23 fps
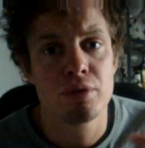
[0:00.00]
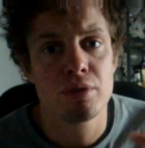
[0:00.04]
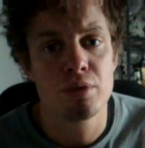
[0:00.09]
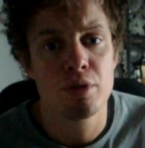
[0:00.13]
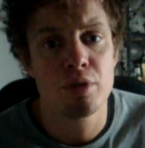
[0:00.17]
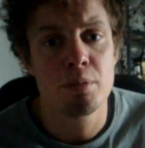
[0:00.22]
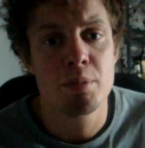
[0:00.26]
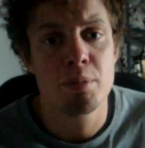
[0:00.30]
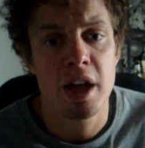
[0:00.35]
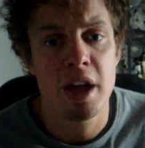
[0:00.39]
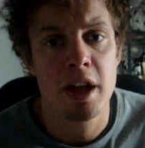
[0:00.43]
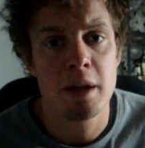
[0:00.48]

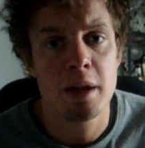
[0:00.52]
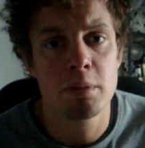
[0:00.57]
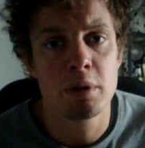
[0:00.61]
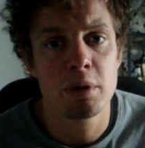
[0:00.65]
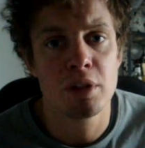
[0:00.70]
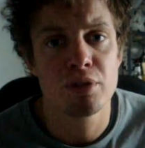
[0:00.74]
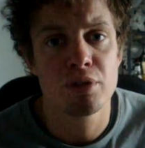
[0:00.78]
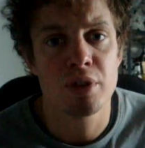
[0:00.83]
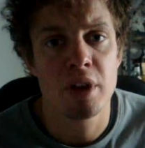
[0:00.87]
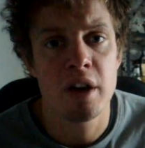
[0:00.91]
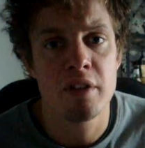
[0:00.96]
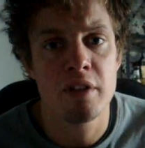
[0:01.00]
to be
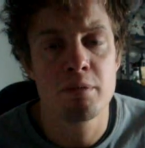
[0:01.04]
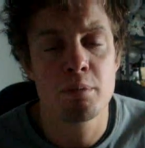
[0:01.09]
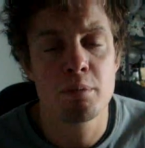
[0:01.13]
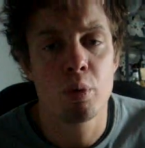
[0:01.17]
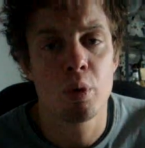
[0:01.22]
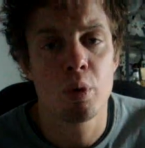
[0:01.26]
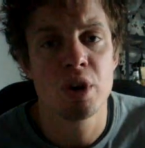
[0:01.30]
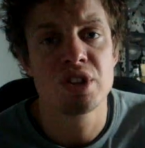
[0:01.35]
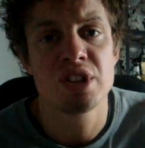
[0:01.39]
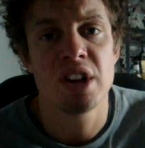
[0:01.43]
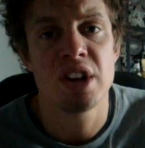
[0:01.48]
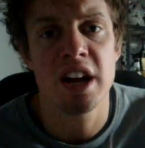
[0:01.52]
able to have
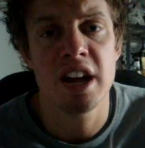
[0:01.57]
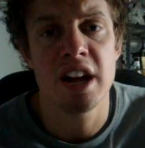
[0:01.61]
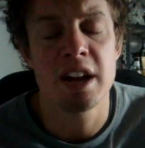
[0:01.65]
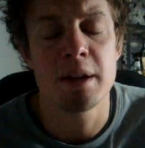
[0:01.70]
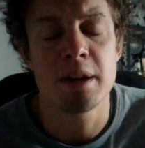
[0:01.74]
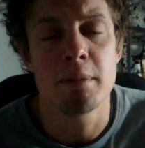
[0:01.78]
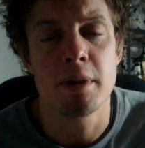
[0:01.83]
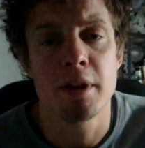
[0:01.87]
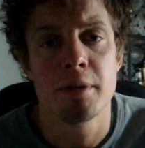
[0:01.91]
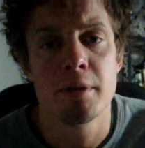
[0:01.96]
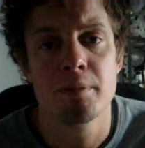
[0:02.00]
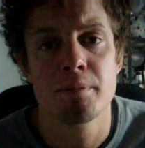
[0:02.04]
more
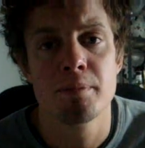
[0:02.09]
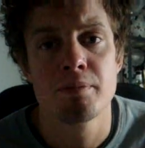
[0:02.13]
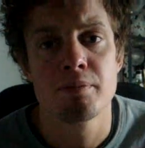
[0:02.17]
time